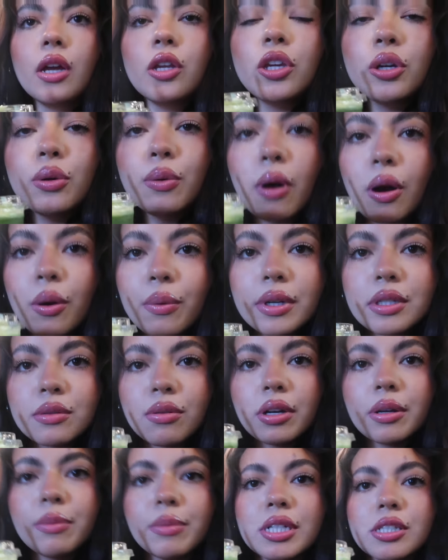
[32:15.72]
You always
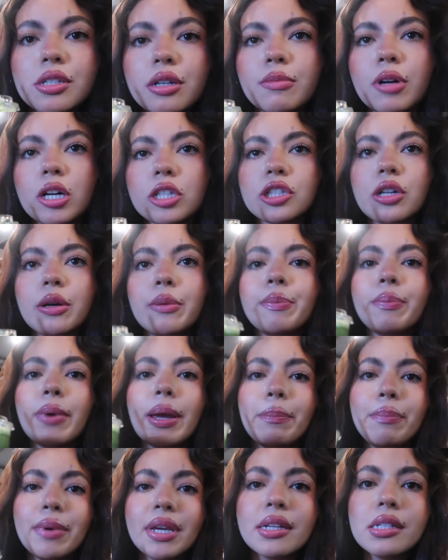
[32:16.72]
want to mix your matcha. My
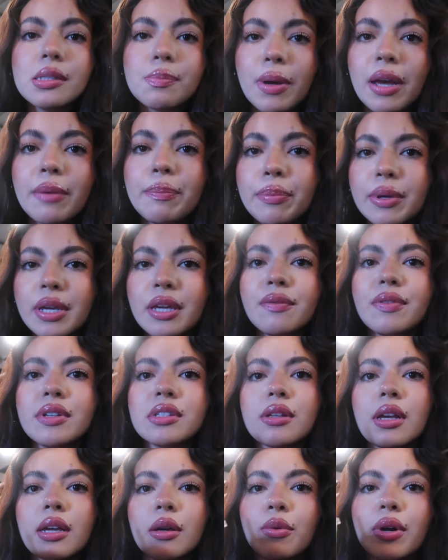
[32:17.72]
biggest pet peeve is
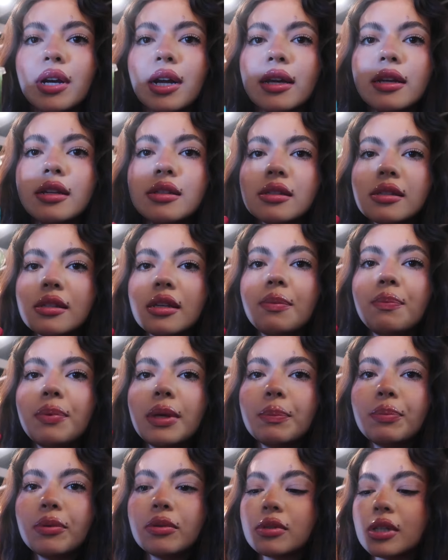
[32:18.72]
like when I can see
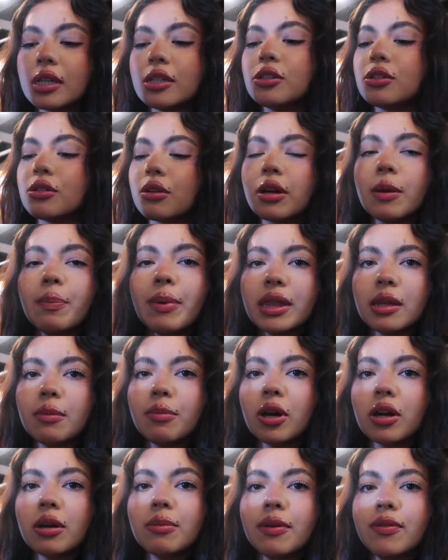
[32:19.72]
people's like syrup at the
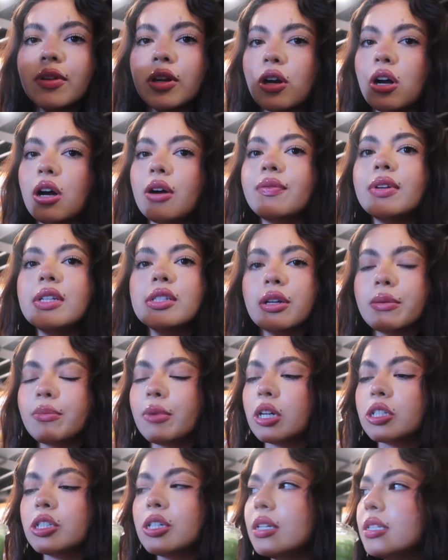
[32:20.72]
bottom of their coffees or
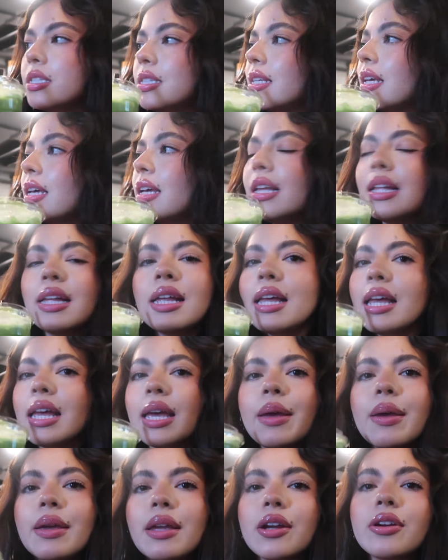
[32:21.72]
matchas.
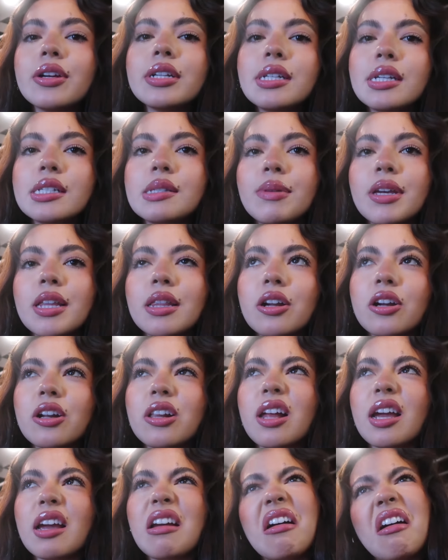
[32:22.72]
It irritates me, and they're
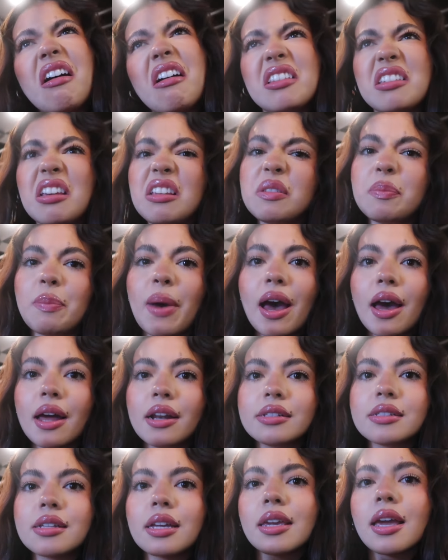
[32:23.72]
like, oh, that tastes bad.
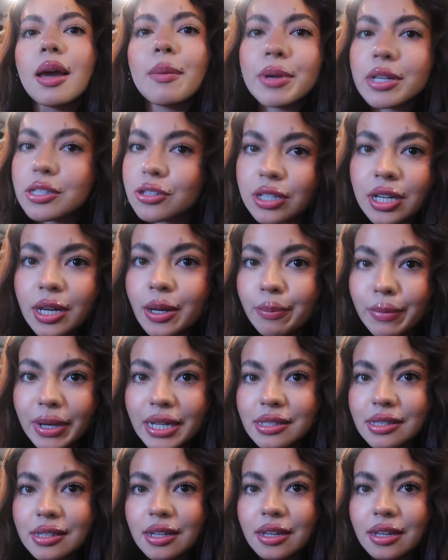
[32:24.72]
It's like, yeah, because you didn't mix